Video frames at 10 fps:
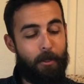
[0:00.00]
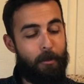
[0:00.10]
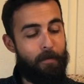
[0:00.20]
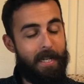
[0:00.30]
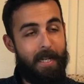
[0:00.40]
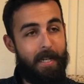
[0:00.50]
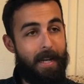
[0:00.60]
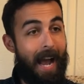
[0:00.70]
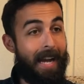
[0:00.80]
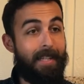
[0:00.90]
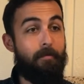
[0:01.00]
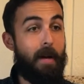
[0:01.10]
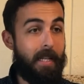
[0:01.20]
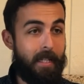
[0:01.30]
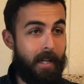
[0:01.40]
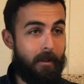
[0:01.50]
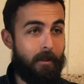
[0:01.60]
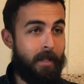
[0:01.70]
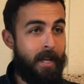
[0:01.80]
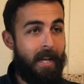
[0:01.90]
to be active bystanders